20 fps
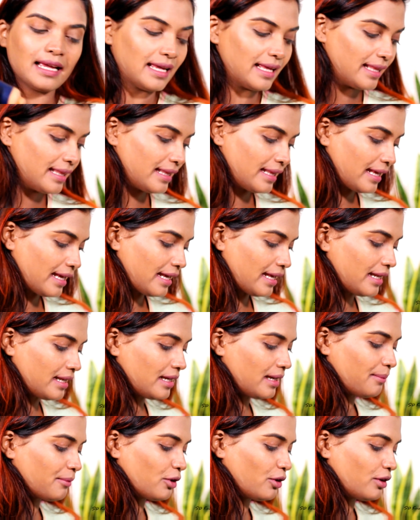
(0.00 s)
and
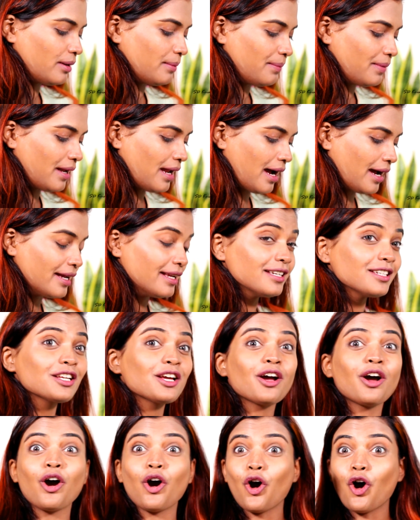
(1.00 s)
then I'm going to apply it
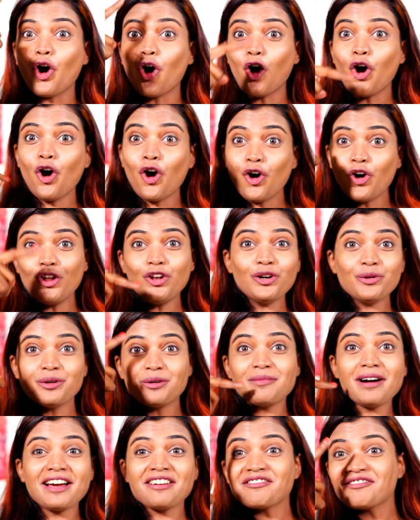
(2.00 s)
all
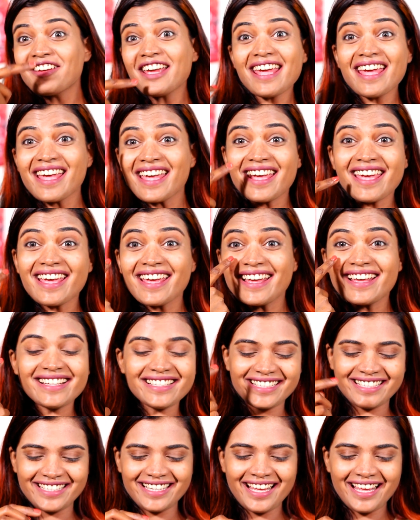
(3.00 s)
over my
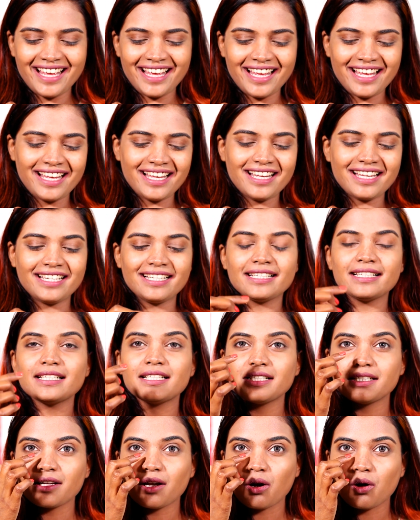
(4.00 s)
face.
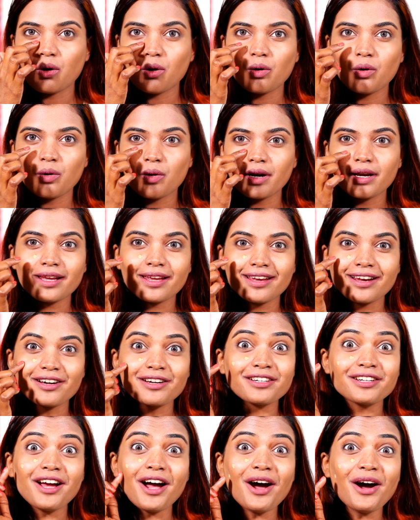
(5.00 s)
So here
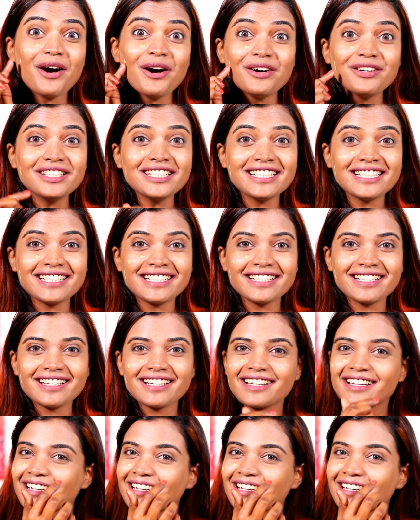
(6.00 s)
it goes.